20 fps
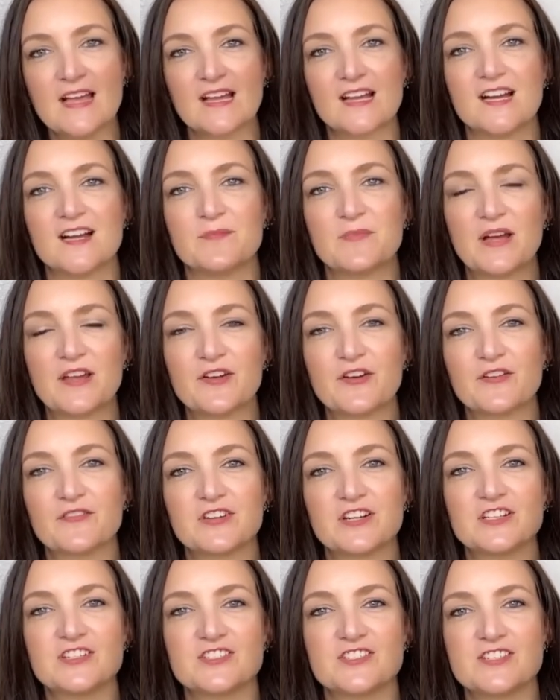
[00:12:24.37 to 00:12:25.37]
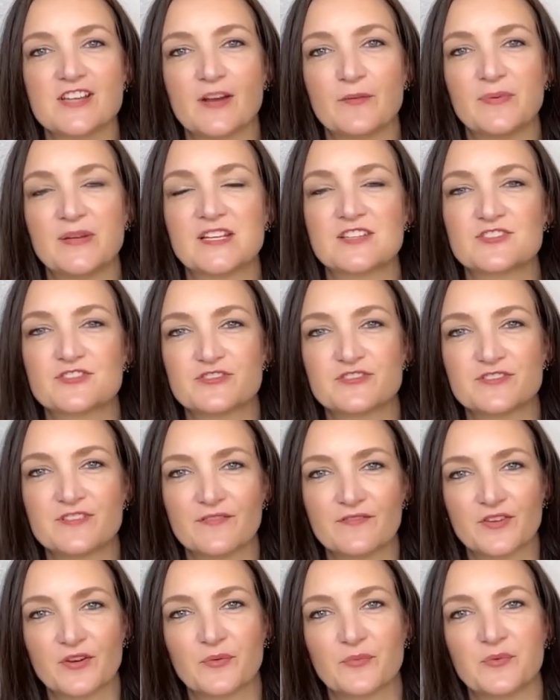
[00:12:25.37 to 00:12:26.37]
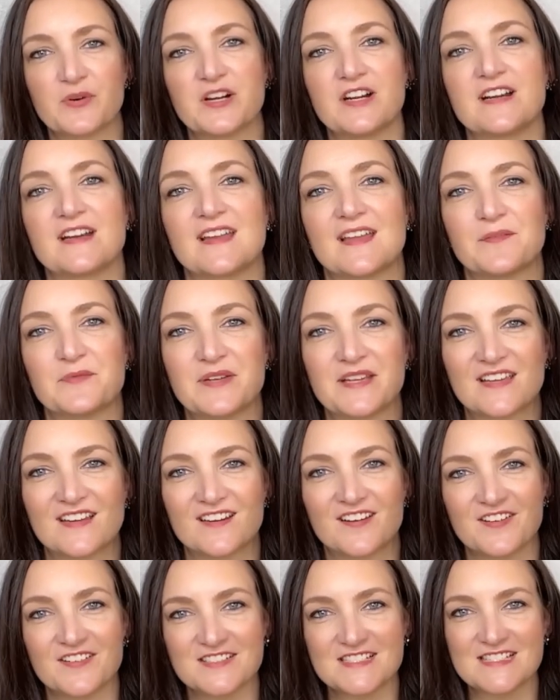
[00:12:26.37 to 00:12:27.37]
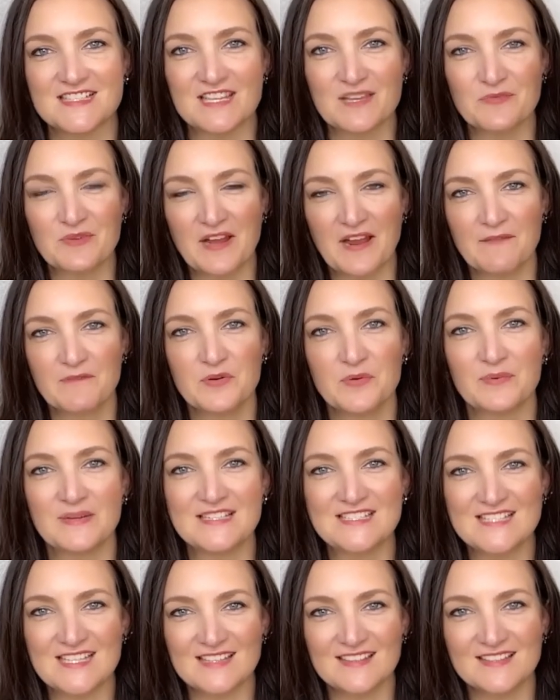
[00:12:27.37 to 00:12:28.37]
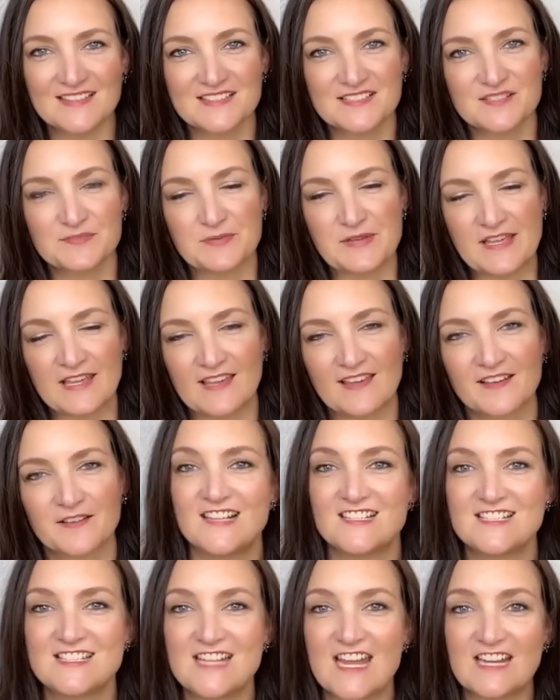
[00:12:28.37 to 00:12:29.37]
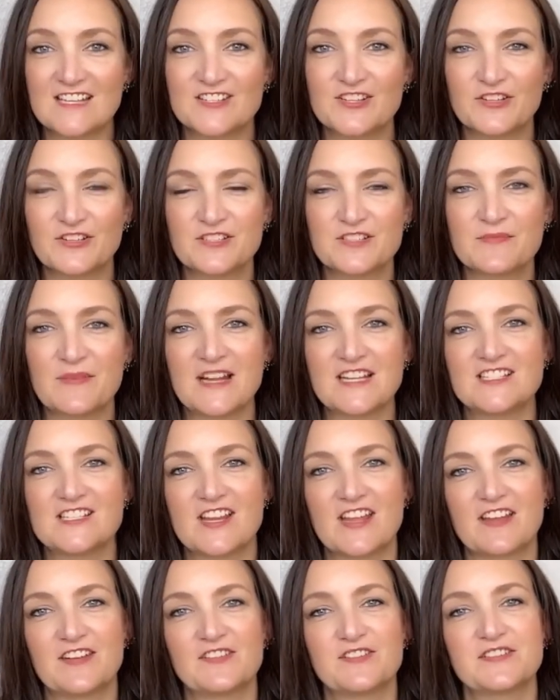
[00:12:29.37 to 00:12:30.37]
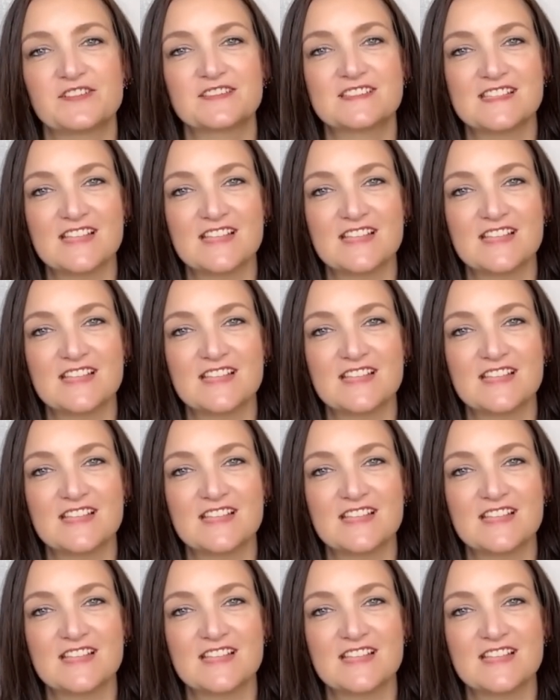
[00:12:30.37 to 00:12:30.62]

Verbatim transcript: Come on over, share pictures of your work, and we can all see what everyone did this week. And stay tuned to my channel.